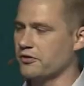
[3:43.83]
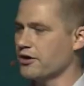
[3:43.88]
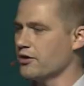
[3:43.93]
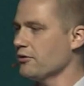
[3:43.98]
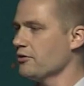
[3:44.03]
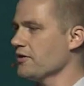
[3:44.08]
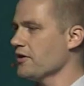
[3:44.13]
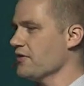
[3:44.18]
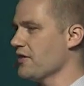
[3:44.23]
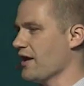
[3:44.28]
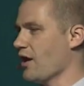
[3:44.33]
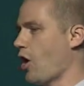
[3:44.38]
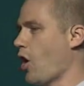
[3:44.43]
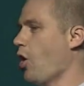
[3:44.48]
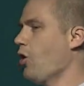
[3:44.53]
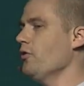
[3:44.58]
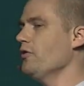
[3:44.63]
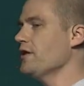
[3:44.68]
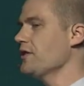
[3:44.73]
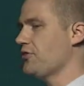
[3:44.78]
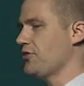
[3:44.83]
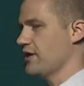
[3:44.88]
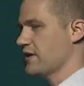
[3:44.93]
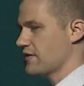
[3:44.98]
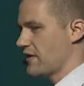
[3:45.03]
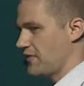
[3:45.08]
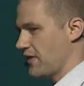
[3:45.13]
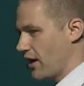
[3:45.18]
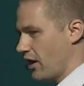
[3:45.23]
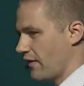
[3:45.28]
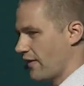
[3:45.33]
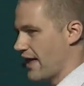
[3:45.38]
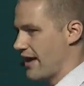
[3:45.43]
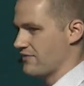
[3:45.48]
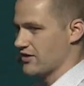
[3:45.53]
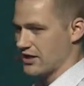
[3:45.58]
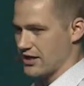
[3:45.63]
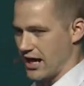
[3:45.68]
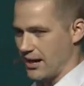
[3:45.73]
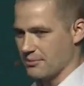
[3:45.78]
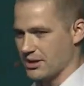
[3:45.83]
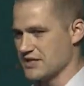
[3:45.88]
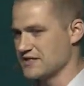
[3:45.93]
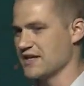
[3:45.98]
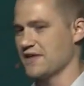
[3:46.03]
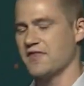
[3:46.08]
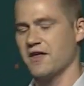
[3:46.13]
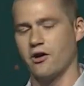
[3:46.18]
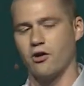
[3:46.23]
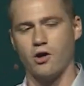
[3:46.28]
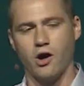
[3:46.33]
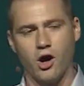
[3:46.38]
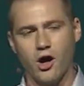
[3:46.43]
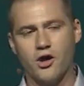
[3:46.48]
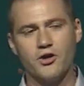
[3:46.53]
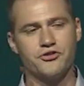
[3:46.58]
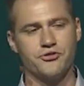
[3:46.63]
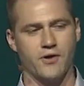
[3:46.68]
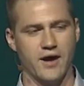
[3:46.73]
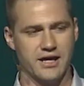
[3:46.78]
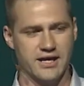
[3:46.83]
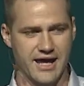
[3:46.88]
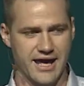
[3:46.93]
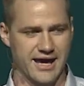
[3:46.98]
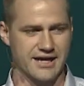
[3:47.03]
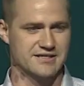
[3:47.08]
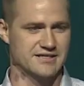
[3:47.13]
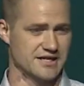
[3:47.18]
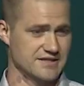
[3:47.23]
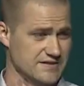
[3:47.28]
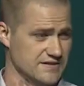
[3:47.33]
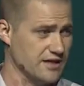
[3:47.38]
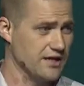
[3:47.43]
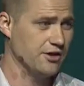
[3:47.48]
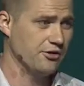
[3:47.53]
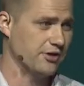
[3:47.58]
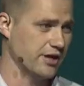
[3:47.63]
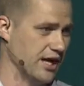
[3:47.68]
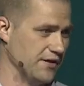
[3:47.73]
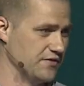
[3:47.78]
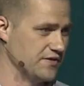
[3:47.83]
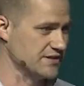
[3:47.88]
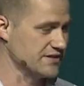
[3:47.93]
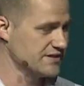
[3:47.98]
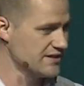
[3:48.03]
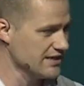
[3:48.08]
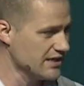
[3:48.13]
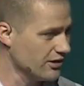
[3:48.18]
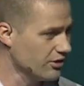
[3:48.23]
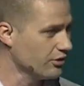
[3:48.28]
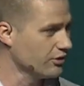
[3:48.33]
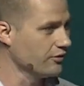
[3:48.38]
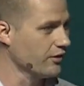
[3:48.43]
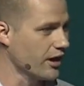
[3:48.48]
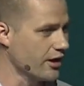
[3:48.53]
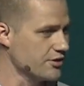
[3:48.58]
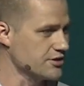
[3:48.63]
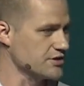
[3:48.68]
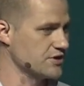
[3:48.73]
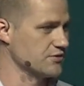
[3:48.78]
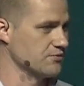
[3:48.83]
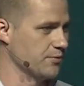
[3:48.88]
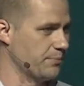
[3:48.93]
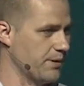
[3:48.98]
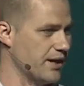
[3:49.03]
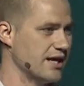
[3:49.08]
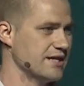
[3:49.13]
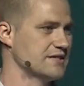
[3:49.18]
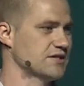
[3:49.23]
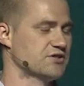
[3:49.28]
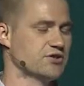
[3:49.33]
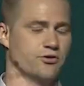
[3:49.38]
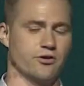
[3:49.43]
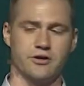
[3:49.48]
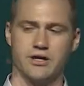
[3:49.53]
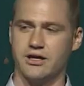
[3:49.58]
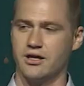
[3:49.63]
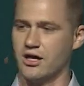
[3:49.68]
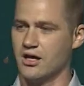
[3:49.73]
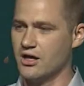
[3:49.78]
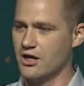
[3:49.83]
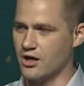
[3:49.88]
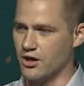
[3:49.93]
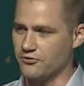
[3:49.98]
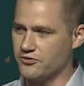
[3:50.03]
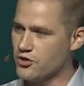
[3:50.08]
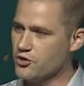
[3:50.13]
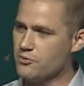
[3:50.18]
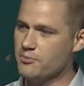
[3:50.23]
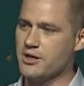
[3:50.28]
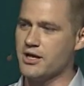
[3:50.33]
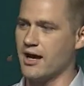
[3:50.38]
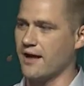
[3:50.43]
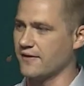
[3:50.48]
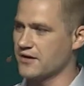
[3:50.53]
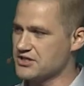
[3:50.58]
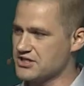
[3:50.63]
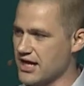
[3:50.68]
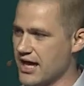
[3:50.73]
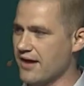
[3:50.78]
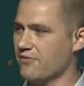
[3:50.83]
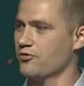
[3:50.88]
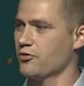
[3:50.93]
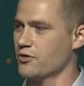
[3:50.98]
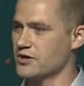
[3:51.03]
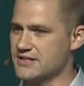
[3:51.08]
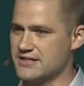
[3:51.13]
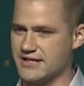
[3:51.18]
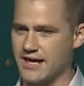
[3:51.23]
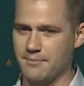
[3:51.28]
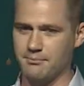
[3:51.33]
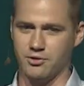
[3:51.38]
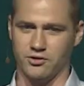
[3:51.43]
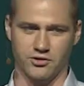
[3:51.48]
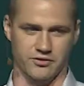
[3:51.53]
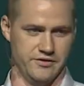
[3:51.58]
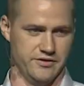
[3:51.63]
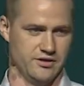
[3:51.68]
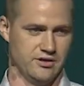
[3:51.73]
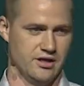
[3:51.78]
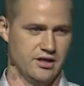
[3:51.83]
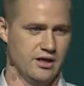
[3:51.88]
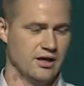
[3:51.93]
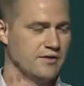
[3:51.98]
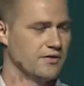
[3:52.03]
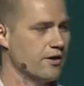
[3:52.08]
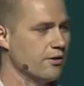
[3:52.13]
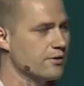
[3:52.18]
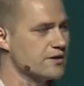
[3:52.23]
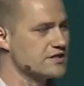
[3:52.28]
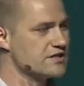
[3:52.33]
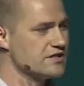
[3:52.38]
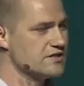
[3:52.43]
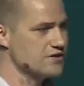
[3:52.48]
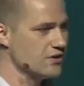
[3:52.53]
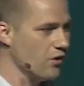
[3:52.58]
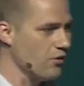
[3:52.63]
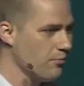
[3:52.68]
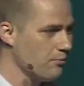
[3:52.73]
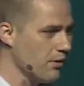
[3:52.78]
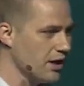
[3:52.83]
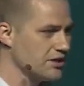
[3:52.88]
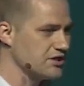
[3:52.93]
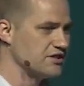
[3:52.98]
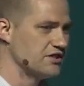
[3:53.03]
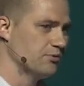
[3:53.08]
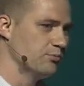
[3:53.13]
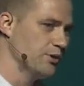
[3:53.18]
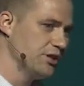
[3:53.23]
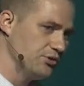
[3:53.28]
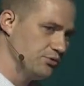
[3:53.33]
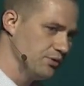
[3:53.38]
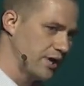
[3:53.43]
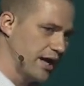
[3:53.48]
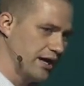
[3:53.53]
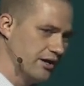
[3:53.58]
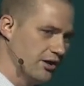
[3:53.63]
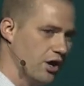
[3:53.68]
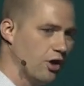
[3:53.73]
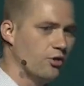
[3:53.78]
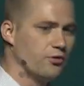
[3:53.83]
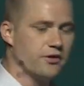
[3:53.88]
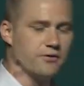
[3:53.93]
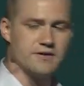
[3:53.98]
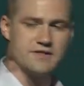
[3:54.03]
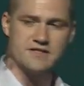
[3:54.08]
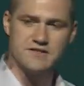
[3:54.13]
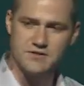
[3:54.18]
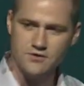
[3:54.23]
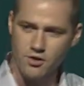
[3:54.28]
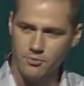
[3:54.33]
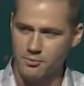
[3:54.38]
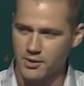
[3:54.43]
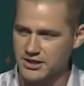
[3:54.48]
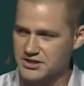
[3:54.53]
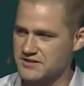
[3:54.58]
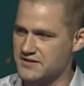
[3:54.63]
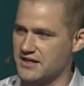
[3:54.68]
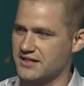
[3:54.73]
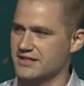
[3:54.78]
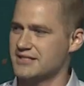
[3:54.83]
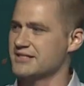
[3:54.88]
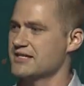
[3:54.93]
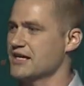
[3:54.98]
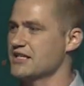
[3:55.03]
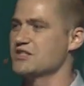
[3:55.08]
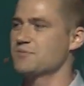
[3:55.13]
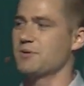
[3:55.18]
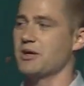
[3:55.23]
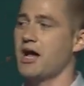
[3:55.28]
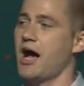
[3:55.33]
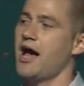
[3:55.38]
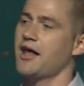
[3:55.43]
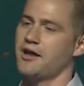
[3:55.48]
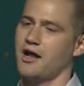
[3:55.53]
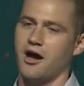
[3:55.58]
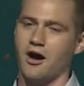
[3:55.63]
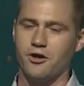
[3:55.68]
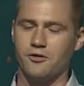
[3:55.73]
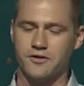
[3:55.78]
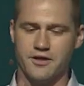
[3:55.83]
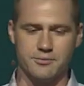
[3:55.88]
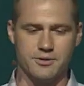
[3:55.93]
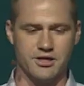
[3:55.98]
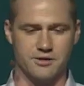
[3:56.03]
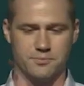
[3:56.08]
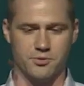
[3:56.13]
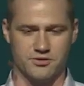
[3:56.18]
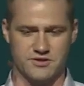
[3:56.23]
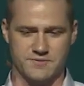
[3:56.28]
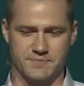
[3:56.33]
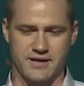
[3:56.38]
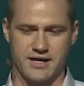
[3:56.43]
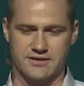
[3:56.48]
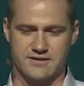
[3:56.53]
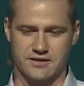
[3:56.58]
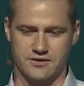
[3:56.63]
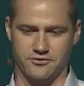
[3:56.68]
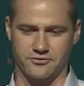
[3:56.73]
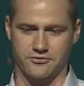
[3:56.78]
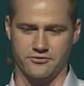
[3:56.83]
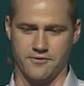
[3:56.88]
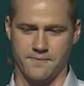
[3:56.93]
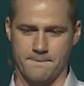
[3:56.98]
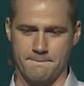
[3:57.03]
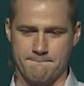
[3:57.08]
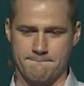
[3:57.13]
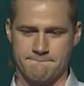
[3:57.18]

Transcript: Literally, the only thing that they all have in common is that they are all trying to access the internet, the single largest repository of human knowledge ever assembled. There is so much that we do not know. There is so much that extends beyond our limited perspective.